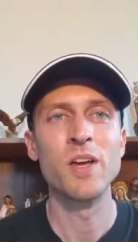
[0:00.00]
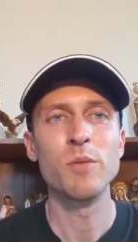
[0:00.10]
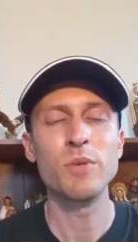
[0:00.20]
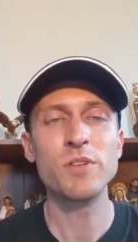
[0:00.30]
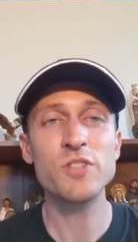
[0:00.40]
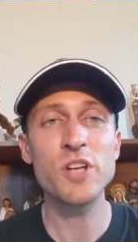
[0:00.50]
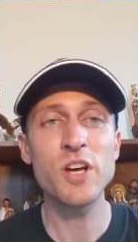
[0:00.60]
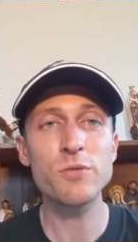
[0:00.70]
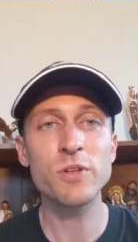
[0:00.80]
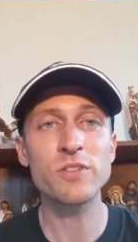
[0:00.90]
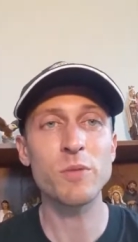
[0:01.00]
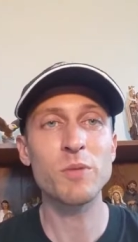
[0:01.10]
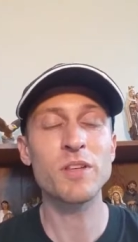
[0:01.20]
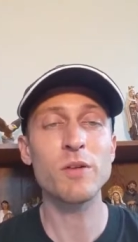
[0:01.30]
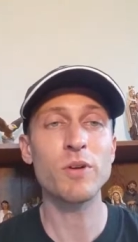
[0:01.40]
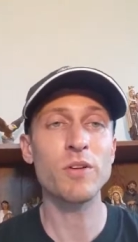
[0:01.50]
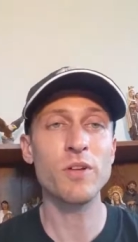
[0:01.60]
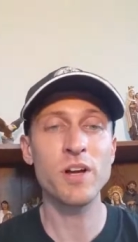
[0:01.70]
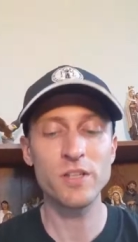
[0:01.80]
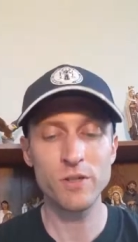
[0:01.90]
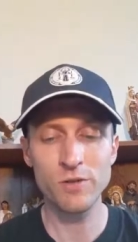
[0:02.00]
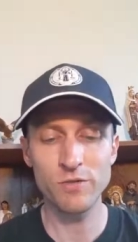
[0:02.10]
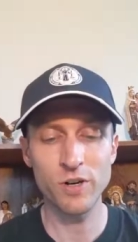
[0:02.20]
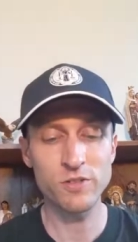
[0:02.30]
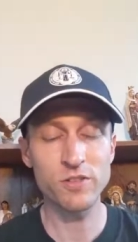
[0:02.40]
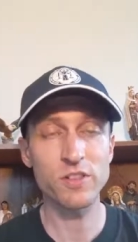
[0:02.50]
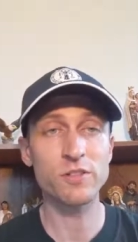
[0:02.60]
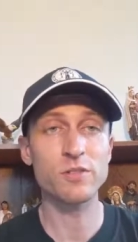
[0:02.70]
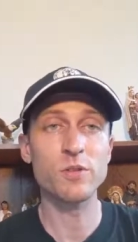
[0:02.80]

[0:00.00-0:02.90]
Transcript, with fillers: But the Jesuits, I mean, they run a lot of universities.